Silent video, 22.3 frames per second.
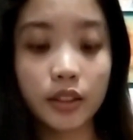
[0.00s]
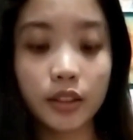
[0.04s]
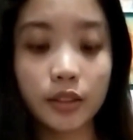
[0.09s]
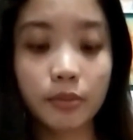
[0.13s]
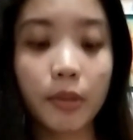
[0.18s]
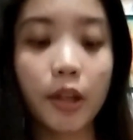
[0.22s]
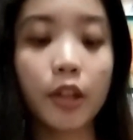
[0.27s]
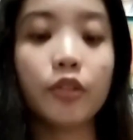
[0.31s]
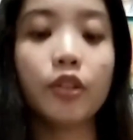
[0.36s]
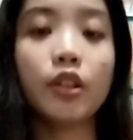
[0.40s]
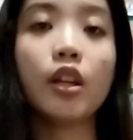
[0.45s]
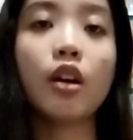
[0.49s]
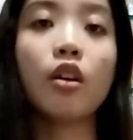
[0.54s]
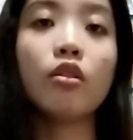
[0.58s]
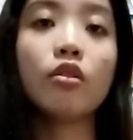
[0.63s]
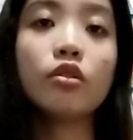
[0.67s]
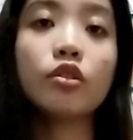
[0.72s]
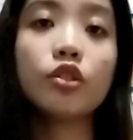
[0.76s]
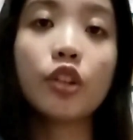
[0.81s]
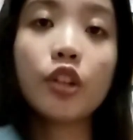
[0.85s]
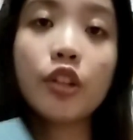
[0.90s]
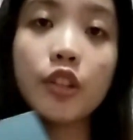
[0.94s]
Meron din
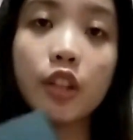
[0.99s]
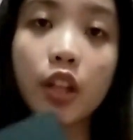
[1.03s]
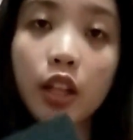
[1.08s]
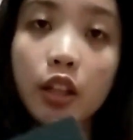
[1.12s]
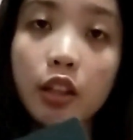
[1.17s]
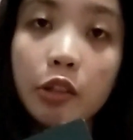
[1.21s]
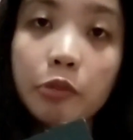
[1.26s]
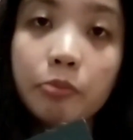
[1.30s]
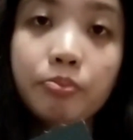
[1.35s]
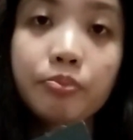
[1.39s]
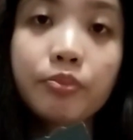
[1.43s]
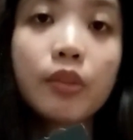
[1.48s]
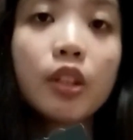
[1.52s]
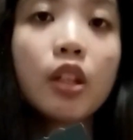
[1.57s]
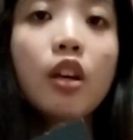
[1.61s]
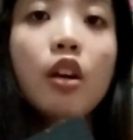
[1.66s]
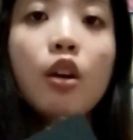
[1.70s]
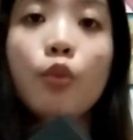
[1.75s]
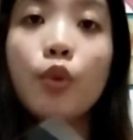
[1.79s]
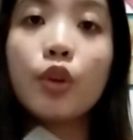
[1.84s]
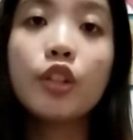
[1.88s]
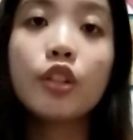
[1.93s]
akong journal,
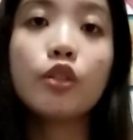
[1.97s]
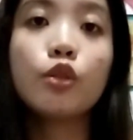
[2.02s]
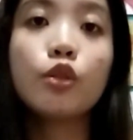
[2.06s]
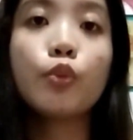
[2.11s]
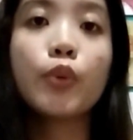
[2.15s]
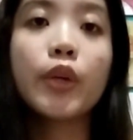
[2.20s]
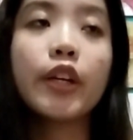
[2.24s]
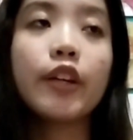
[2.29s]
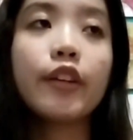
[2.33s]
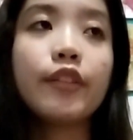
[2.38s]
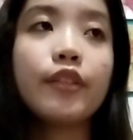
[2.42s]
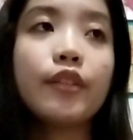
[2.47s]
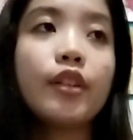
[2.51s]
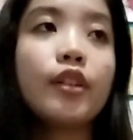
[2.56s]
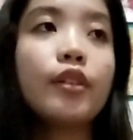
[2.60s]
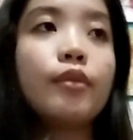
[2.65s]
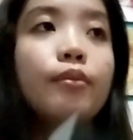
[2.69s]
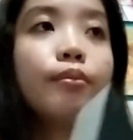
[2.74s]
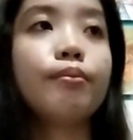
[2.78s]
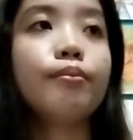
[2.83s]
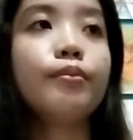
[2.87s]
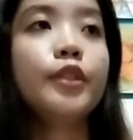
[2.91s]
which is worth
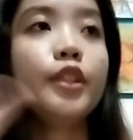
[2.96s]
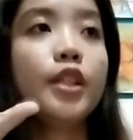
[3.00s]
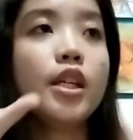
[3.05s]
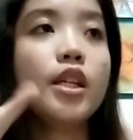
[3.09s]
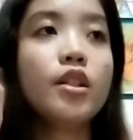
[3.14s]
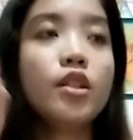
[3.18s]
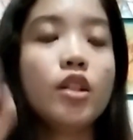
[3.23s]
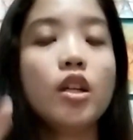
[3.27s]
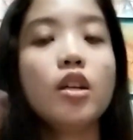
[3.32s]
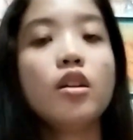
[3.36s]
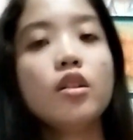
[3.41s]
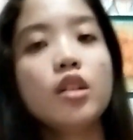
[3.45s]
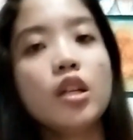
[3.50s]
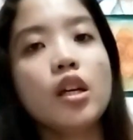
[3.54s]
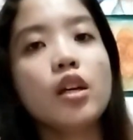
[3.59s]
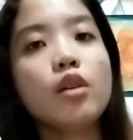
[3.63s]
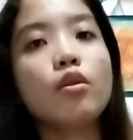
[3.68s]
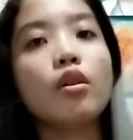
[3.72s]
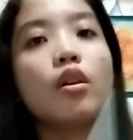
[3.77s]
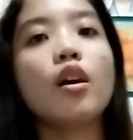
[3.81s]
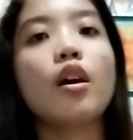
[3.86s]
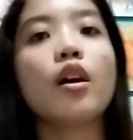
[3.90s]

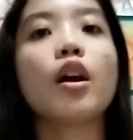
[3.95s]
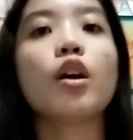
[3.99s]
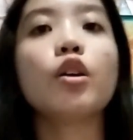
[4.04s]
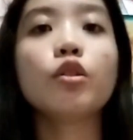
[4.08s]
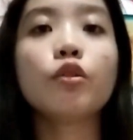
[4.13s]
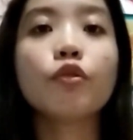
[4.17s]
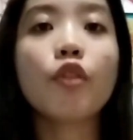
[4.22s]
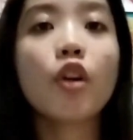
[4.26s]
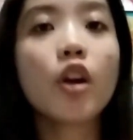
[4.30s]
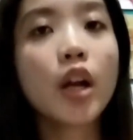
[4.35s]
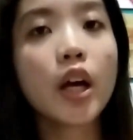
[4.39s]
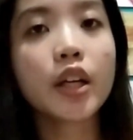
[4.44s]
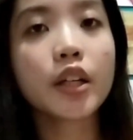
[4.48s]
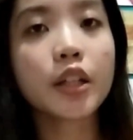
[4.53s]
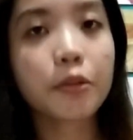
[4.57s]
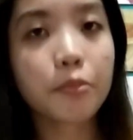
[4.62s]
around 400